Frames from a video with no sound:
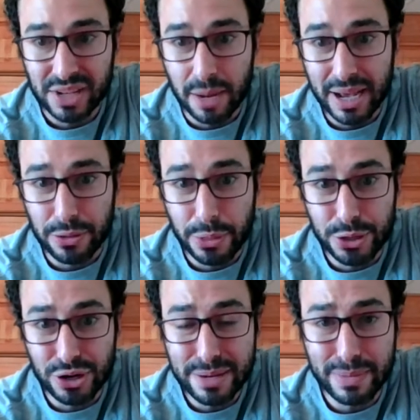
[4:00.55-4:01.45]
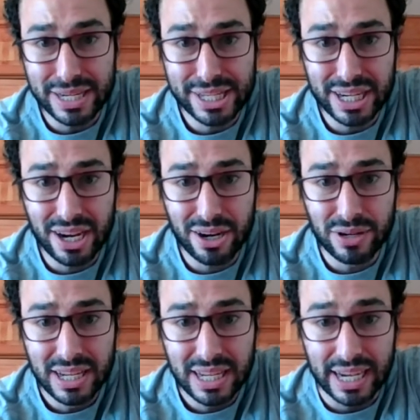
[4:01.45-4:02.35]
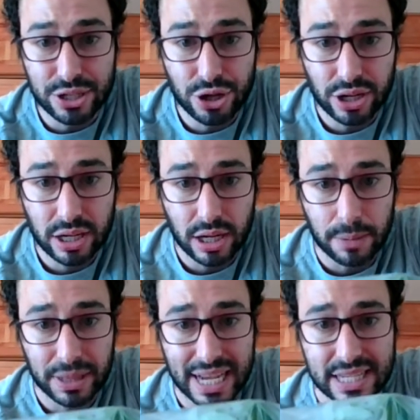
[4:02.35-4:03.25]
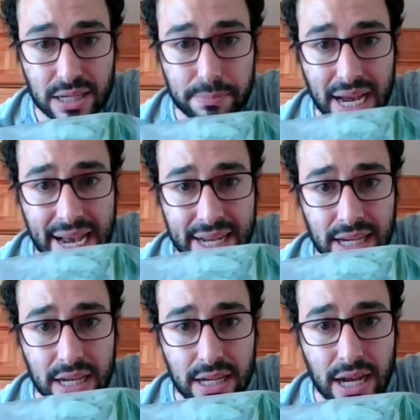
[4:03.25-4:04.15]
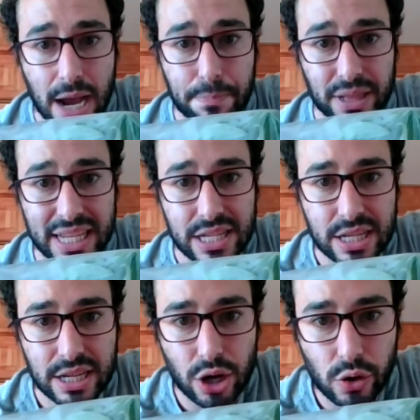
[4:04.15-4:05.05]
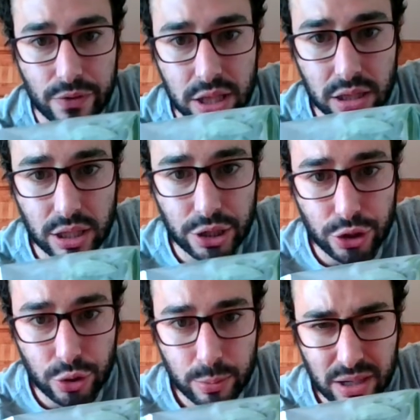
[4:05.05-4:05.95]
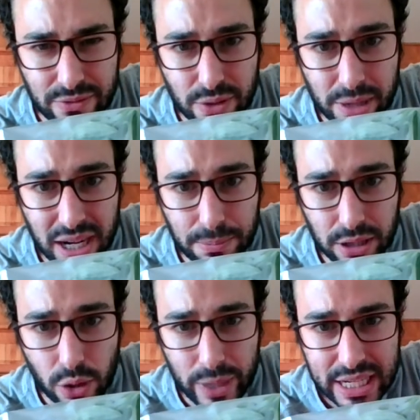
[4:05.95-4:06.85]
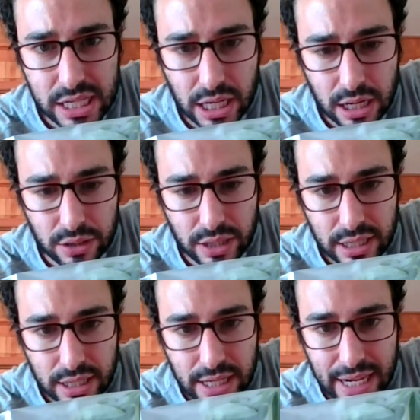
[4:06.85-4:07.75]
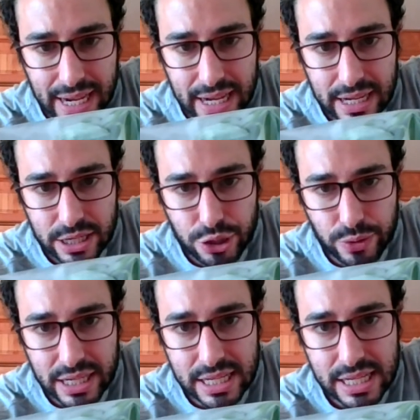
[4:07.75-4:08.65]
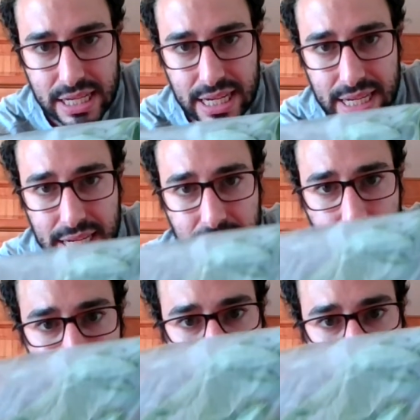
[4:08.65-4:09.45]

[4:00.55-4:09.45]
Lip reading: About 30 minutes ago, I took a plastic bag, I placed it over the legume from a couple of weeks ago, and you can see